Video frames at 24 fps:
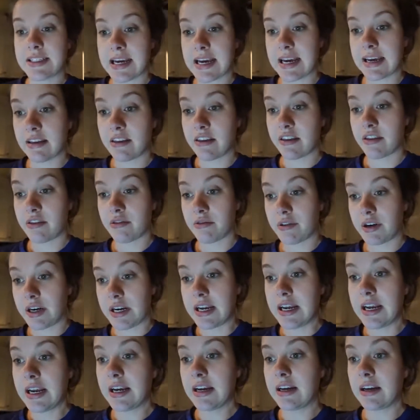day
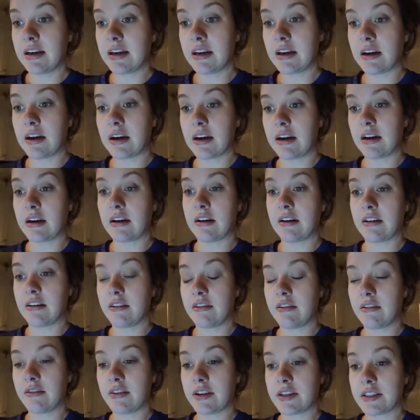3
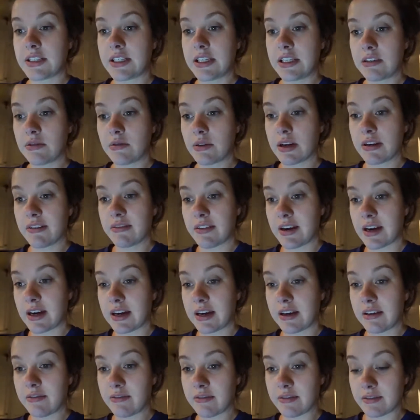of
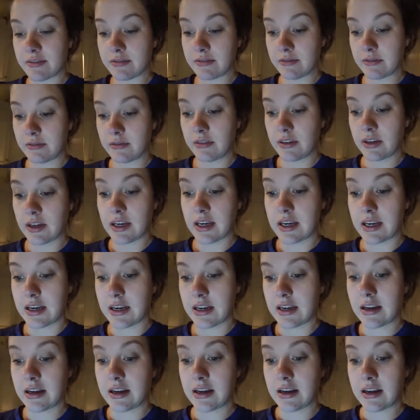T25,
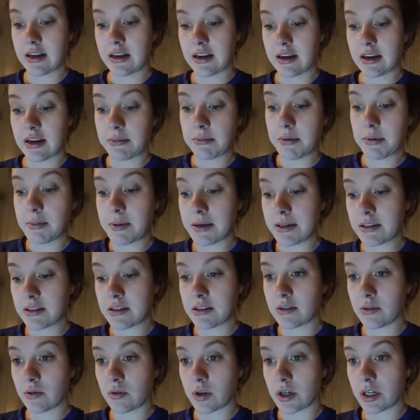and I'm a bit
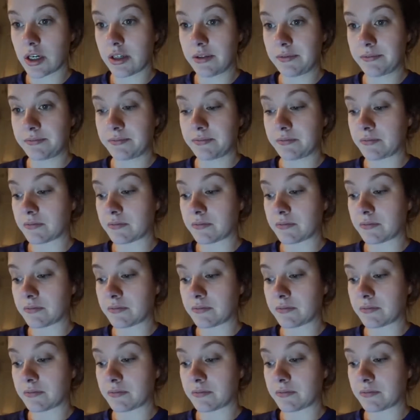sore,